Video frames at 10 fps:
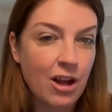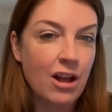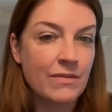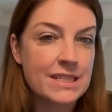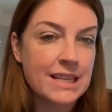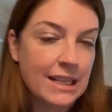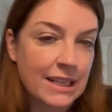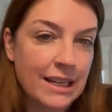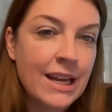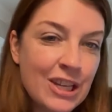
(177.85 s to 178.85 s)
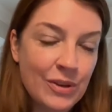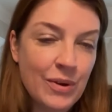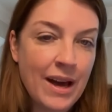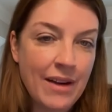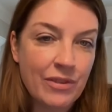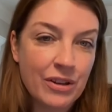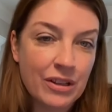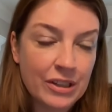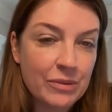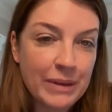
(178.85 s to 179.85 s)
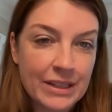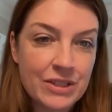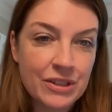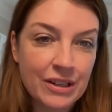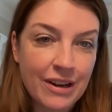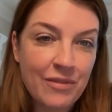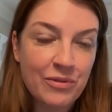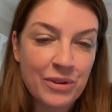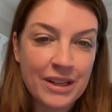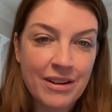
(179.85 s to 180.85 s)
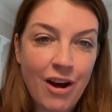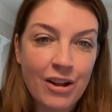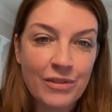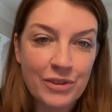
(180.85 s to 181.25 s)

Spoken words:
All of a sudden, you have a clear picture of what all of